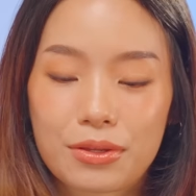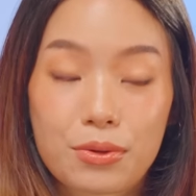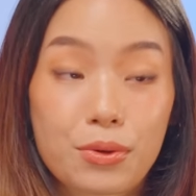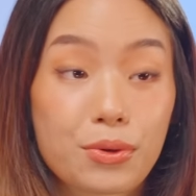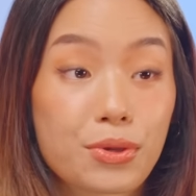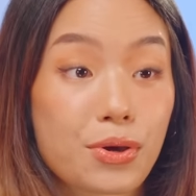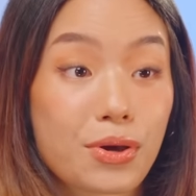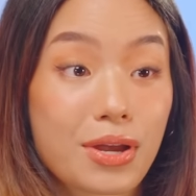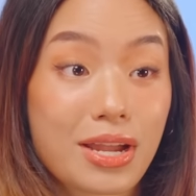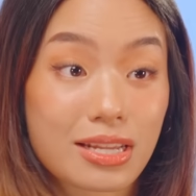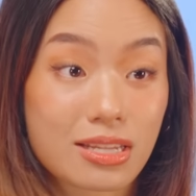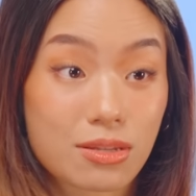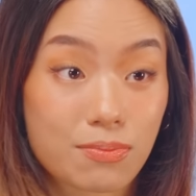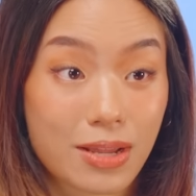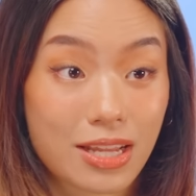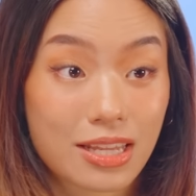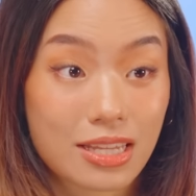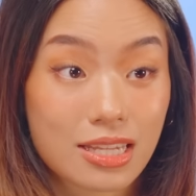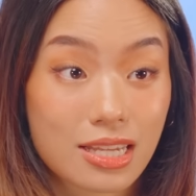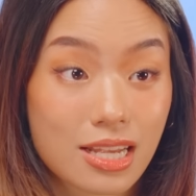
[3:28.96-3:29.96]
know your
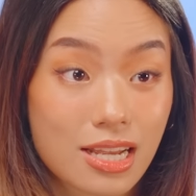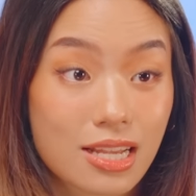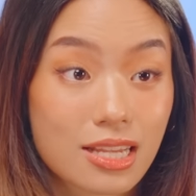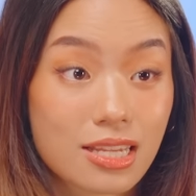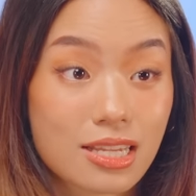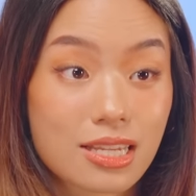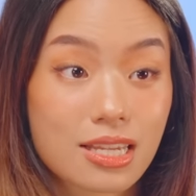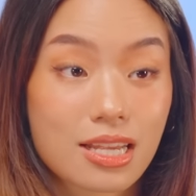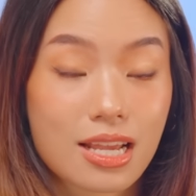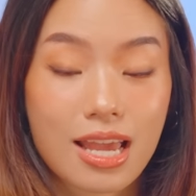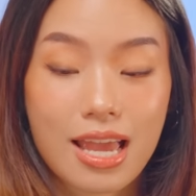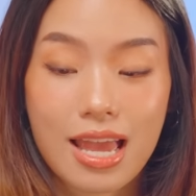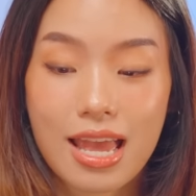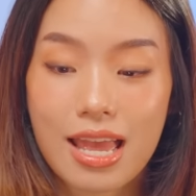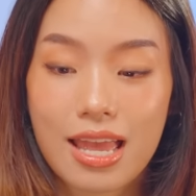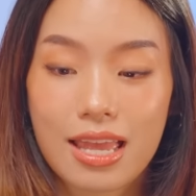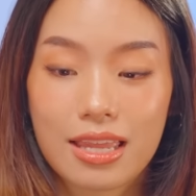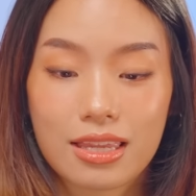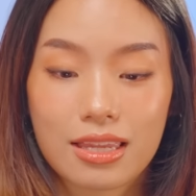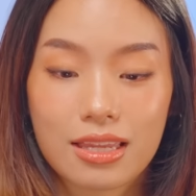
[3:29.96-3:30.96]
expenses,
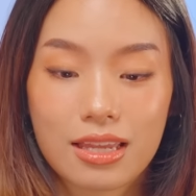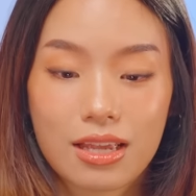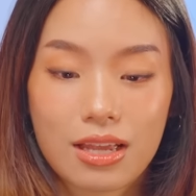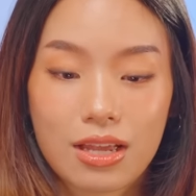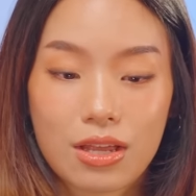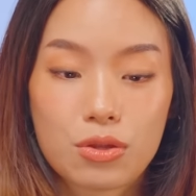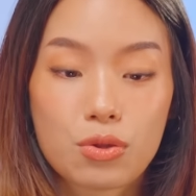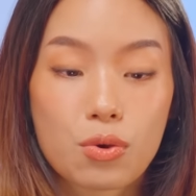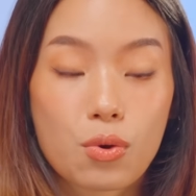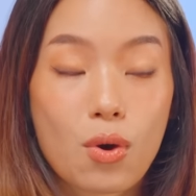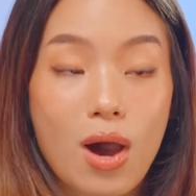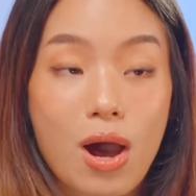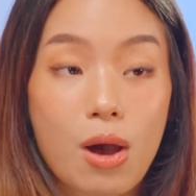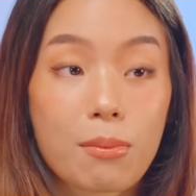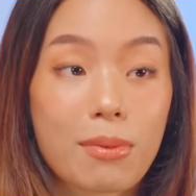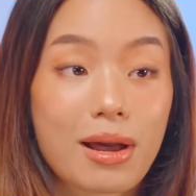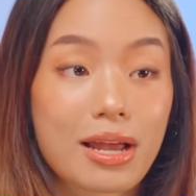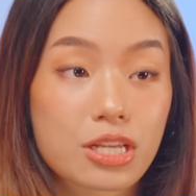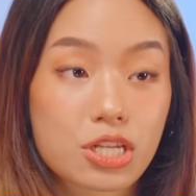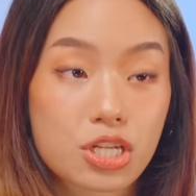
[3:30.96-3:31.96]
and know
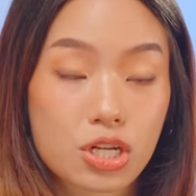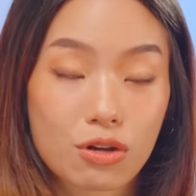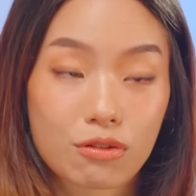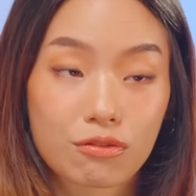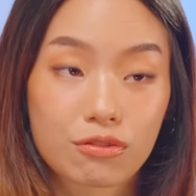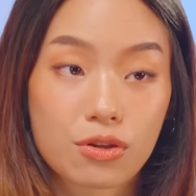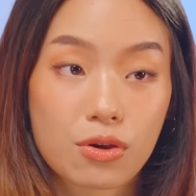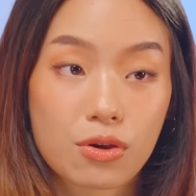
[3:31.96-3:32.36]
how much of